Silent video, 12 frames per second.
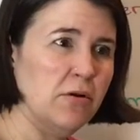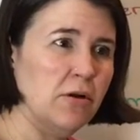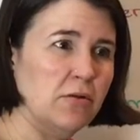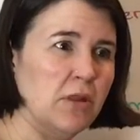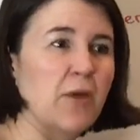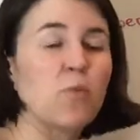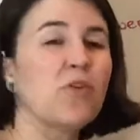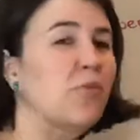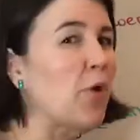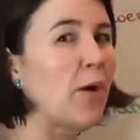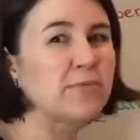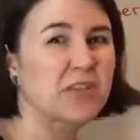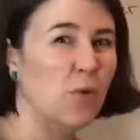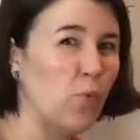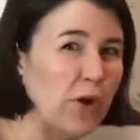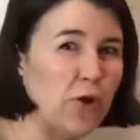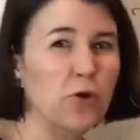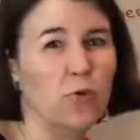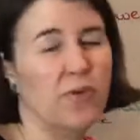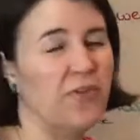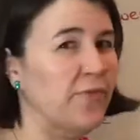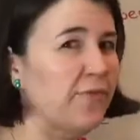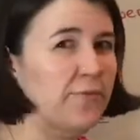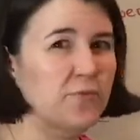like when the problems get weird or when there
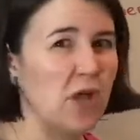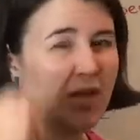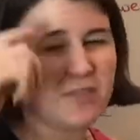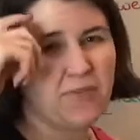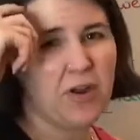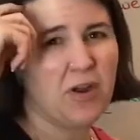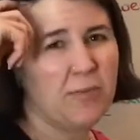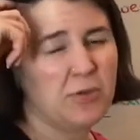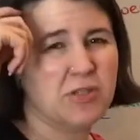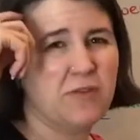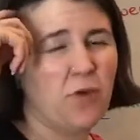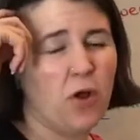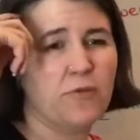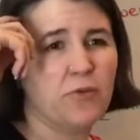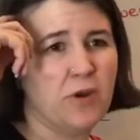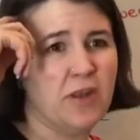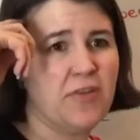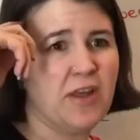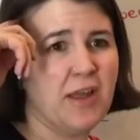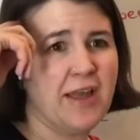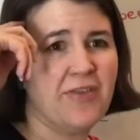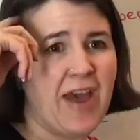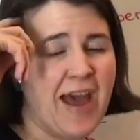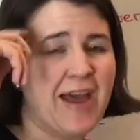are lots of variables involved or anything like
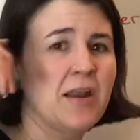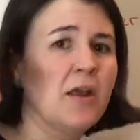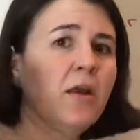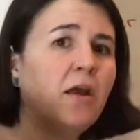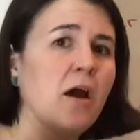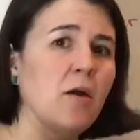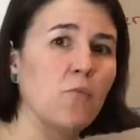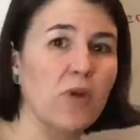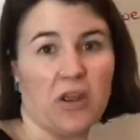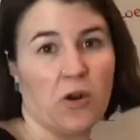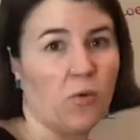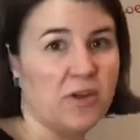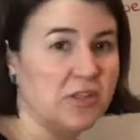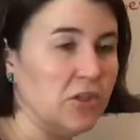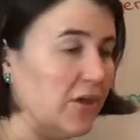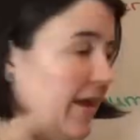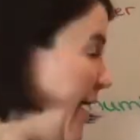that, we can always look at